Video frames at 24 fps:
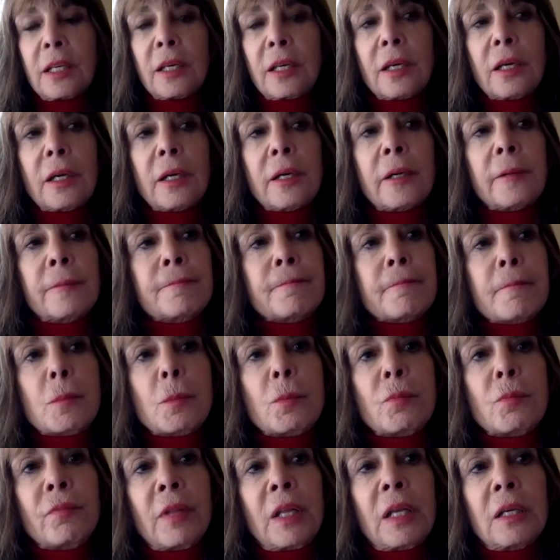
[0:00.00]
Um,
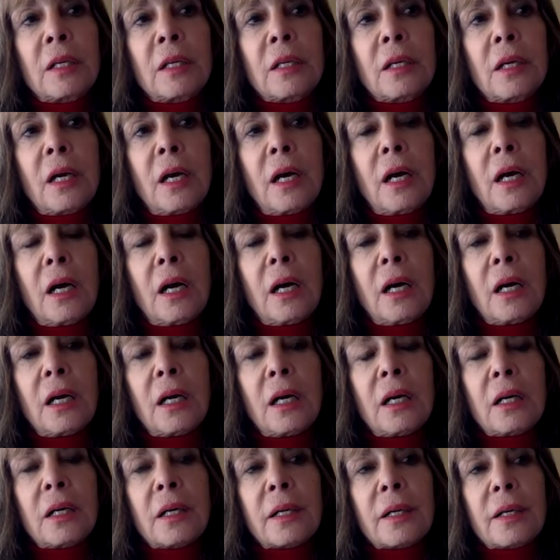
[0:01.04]

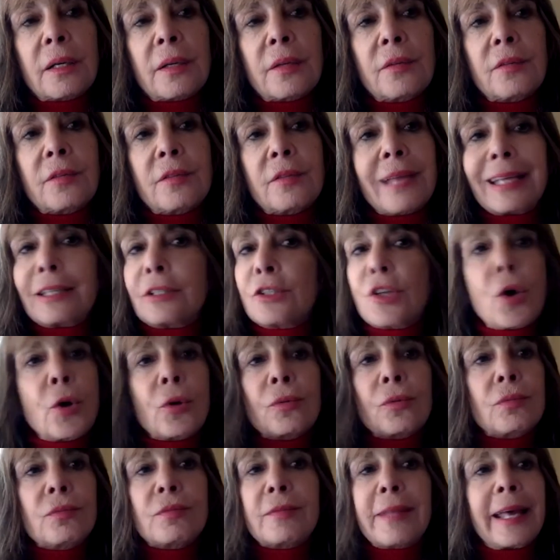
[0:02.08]
uh, that
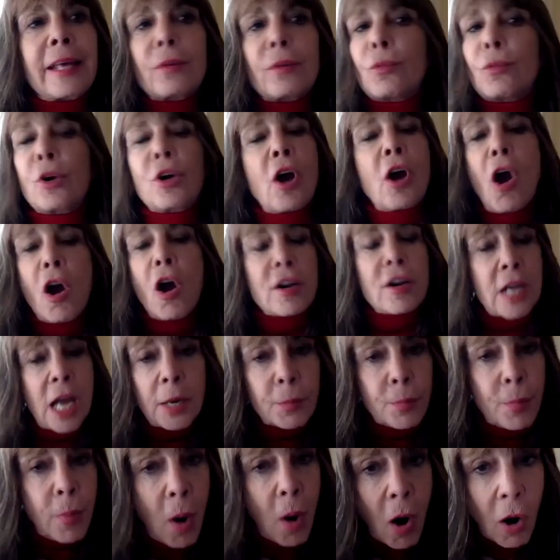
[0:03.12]
don't that were are
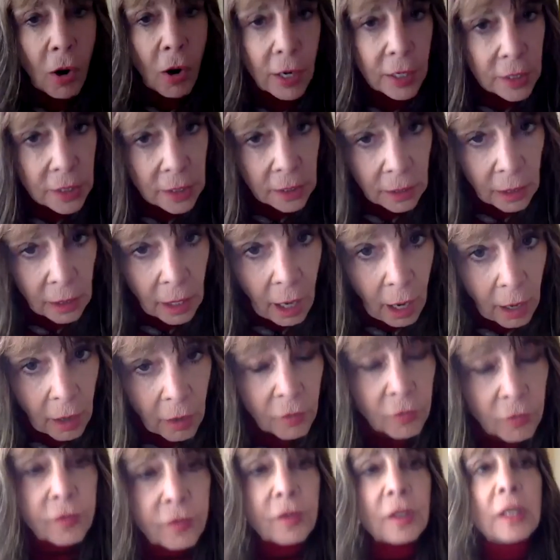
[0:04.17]
not part
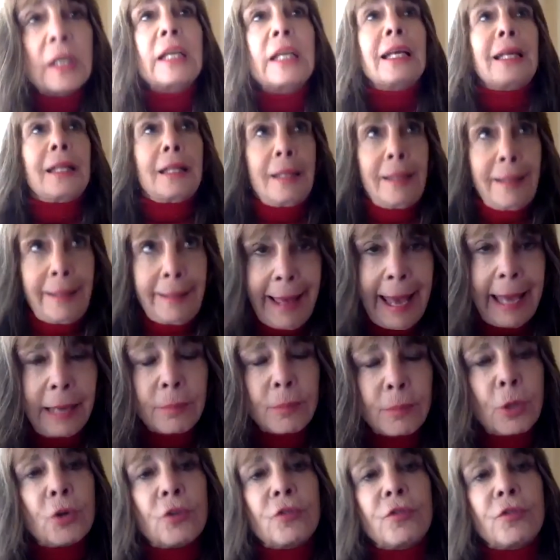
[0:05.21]
of that
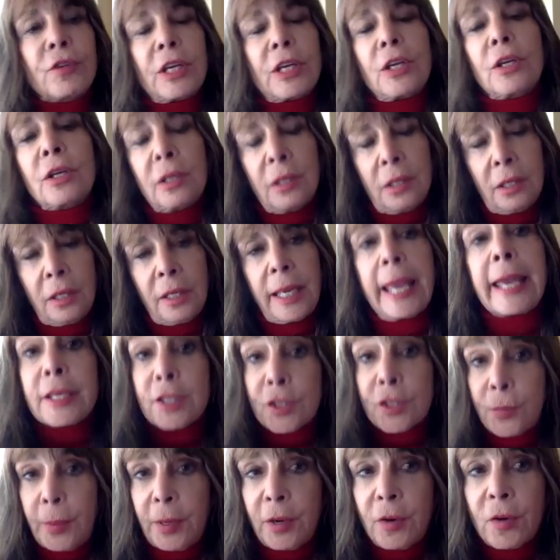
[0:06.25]
movie
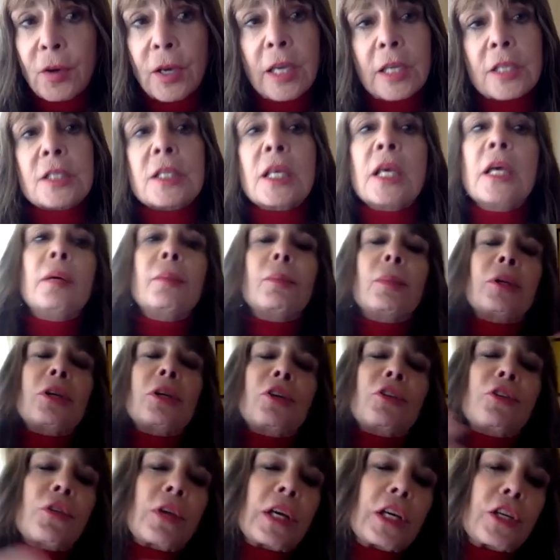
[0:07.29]
experience, but
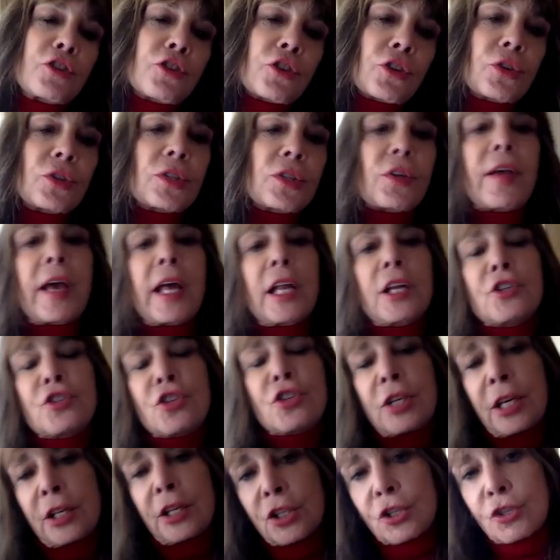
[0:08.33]
other issues of how did you
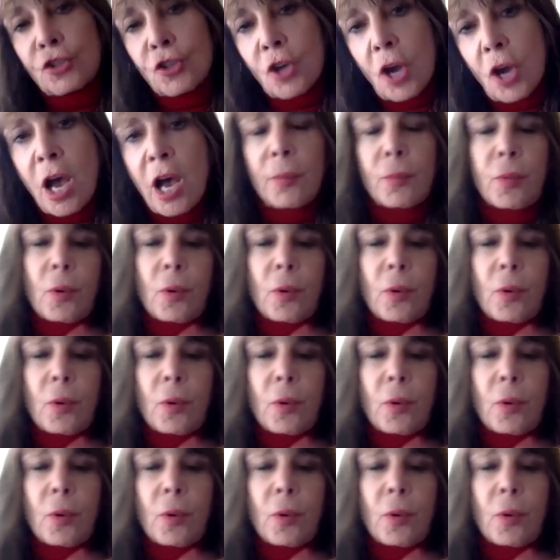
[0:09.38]
get the job,